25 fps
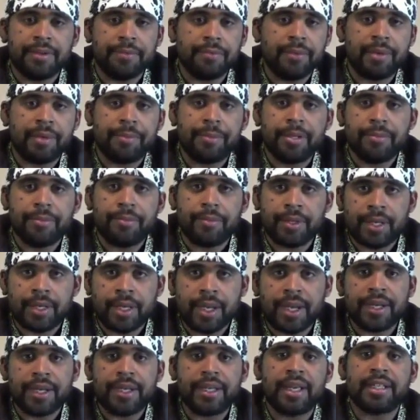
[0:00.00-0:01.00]
men and women and
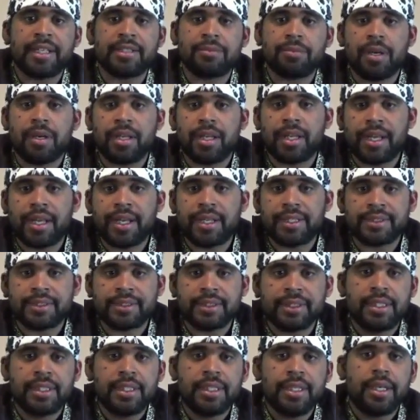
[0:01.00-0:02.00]
whatnot, as well
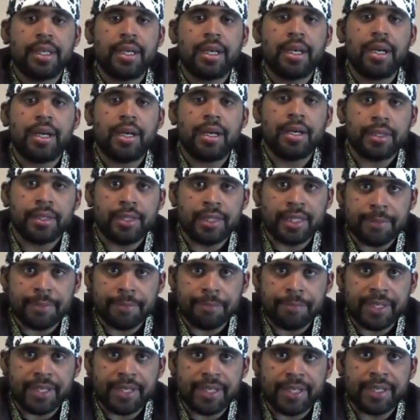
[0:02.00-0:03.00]
as
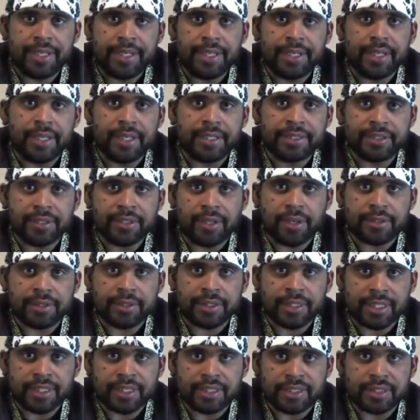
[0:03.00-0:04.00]
them being
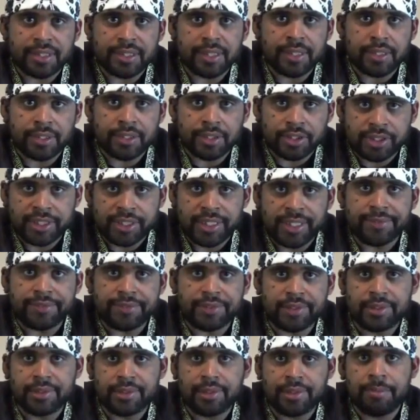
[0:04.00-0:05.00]
exalted as
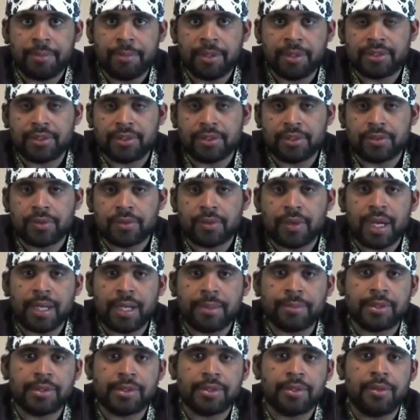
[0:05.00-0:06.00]
chiefs amongst their
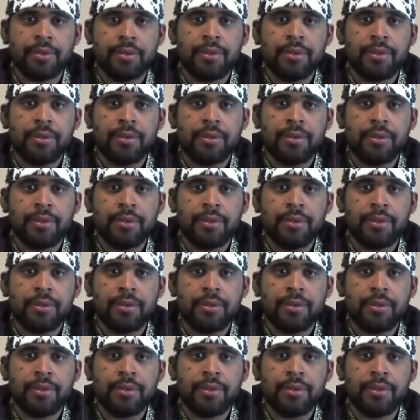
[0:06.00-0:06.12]
tribes.